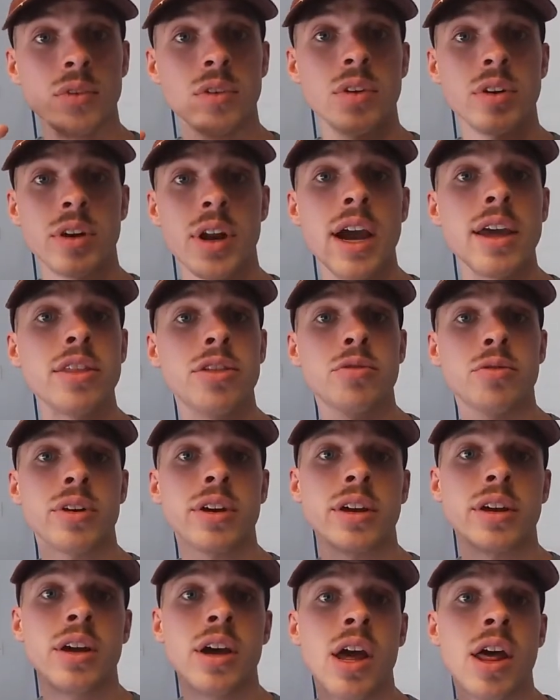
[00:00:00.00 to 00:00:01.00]
night
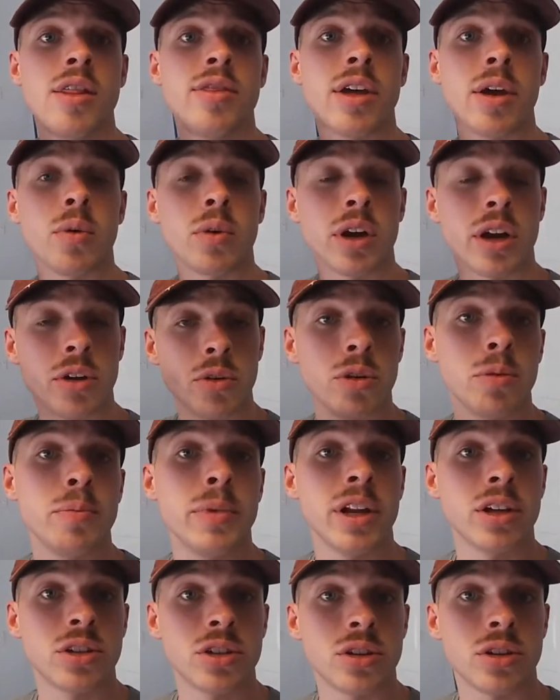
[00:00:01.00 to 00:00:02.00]
3, they were going to
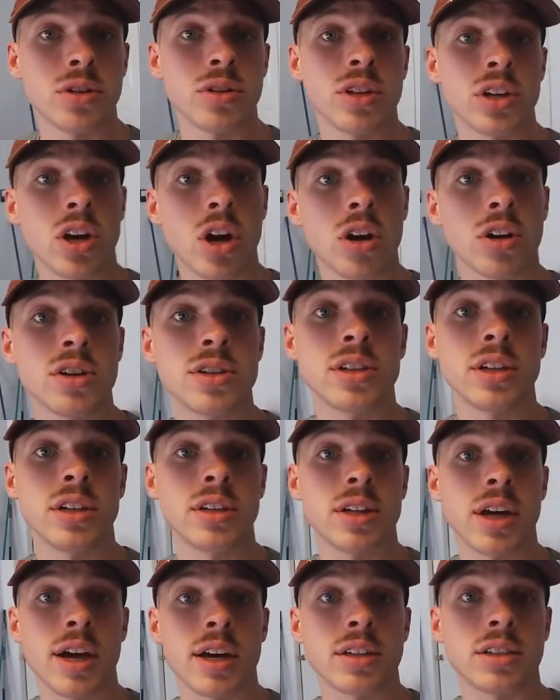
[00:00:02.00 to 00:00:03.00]
administer the car seat
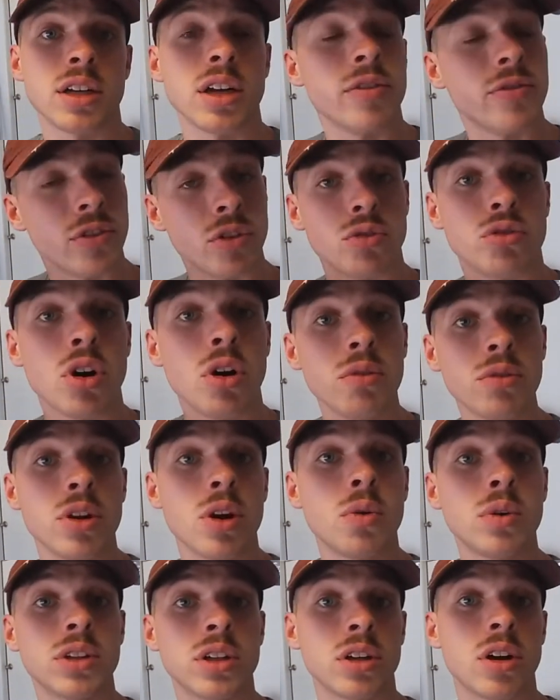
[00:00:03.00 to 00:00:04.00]
test. And if you don't know
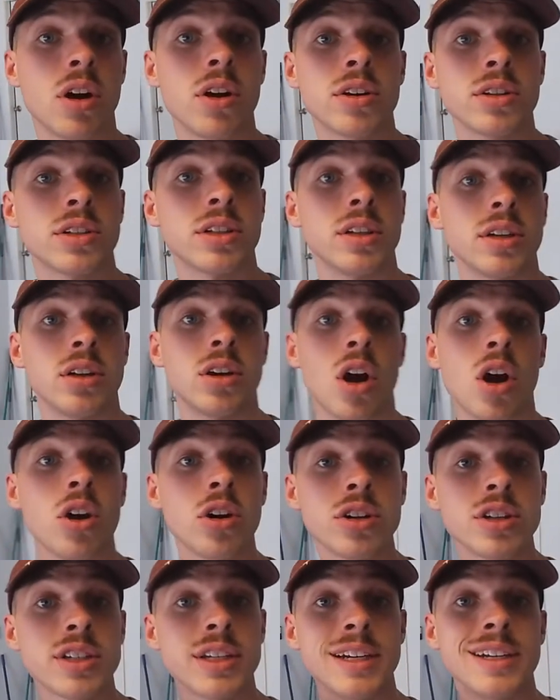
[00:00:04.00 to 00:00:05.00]
what the car
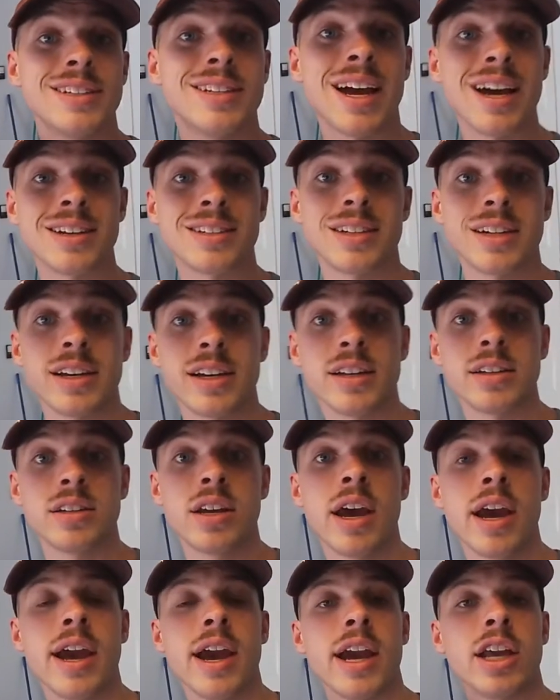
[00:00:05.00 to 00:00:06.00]
seat test is,
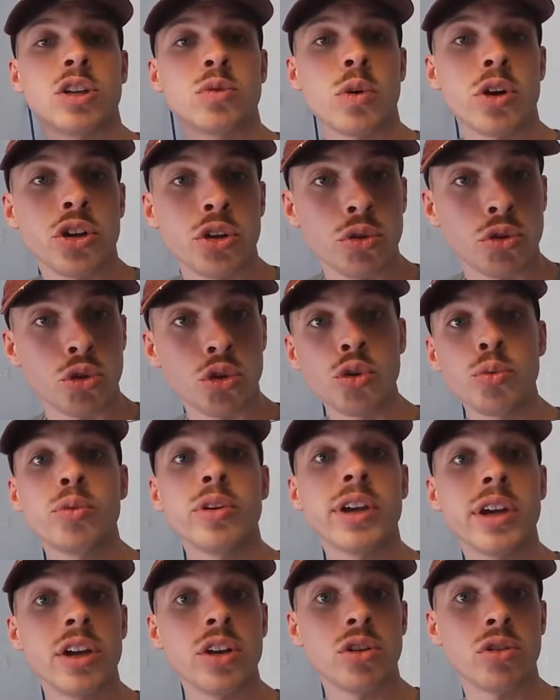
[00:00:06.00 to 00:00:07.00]
it's where you do
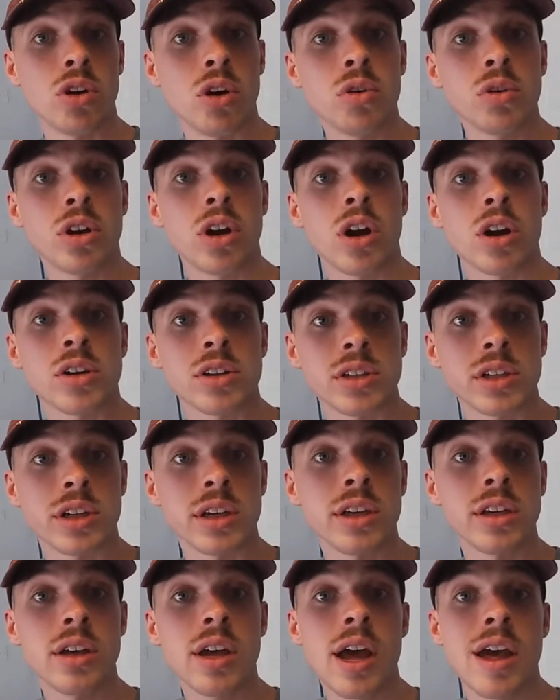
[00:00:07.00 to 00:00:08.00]
bring in your own car
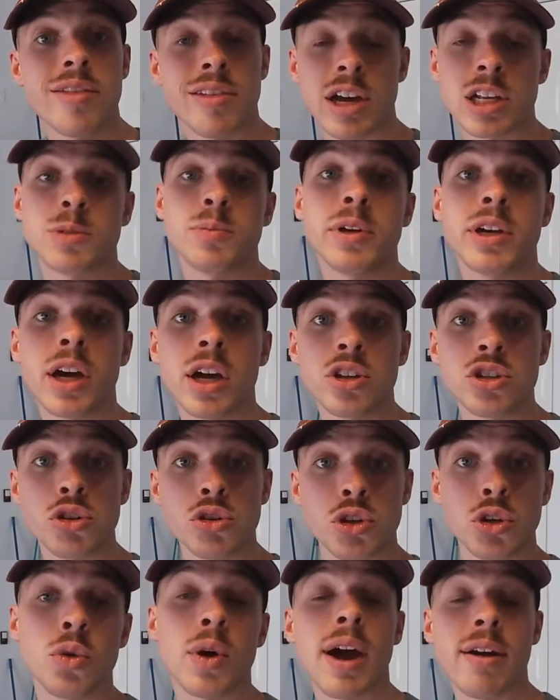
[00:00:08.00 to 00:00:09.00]
seat. That's because you
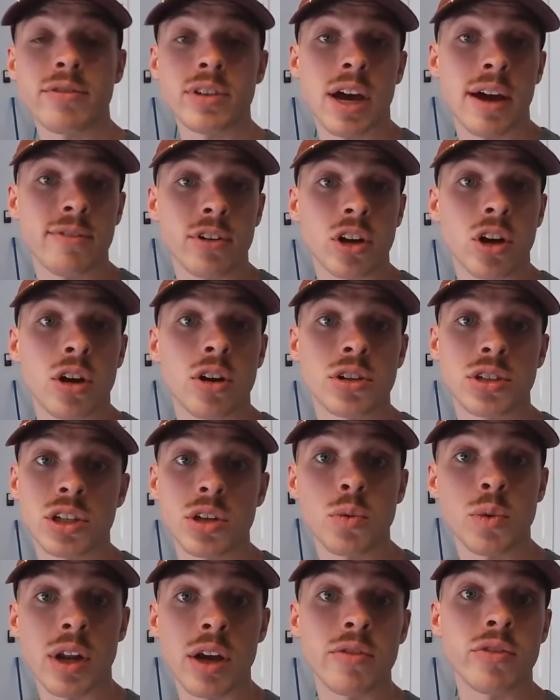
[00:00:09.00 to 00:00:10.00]
do have to have a car
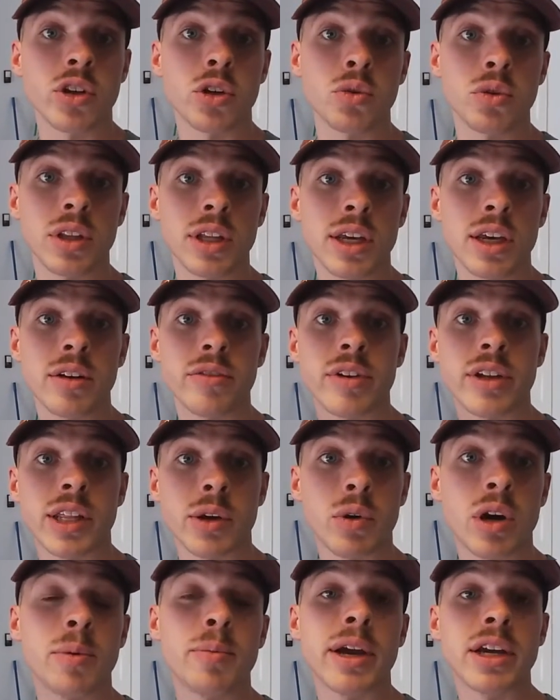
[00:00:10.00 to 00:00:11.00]
seat whenever you leave, and they
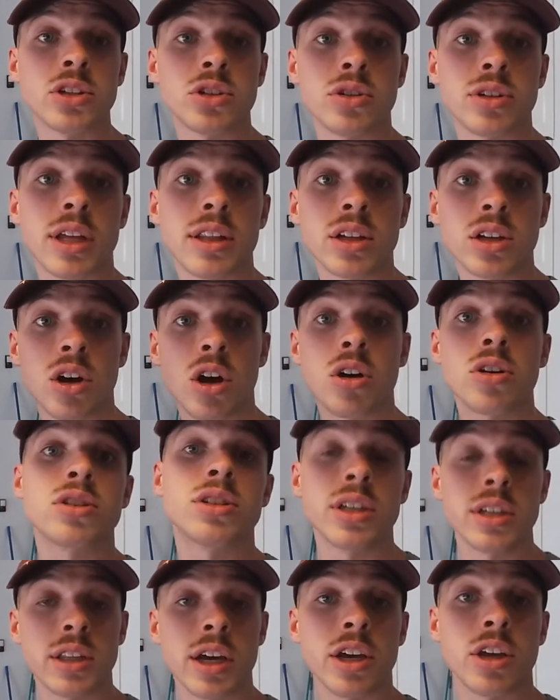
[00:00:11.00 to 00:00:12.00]
want to make sure that the car
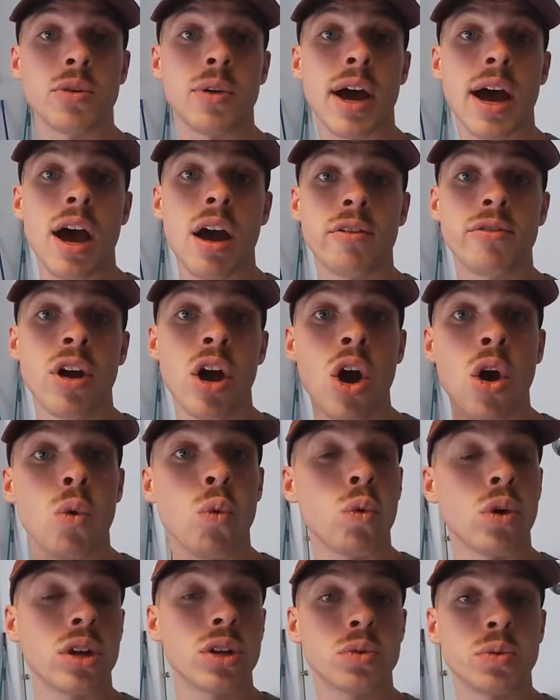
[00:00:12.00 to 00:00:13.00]
seat that you have
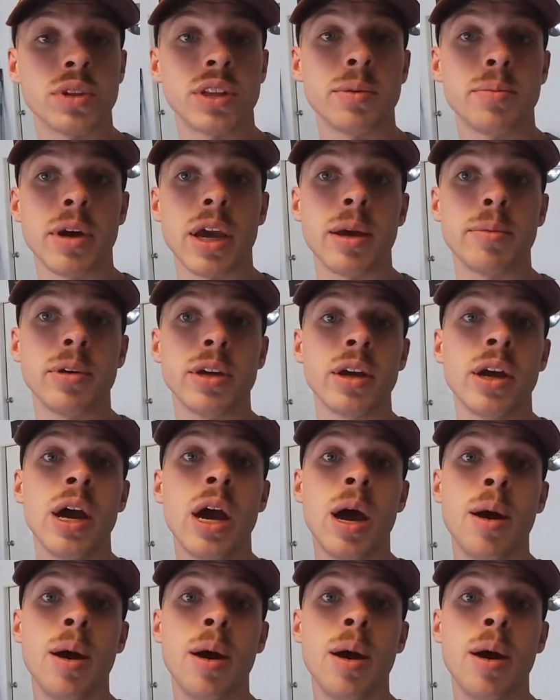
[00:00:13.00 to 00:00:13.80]
works with the baby.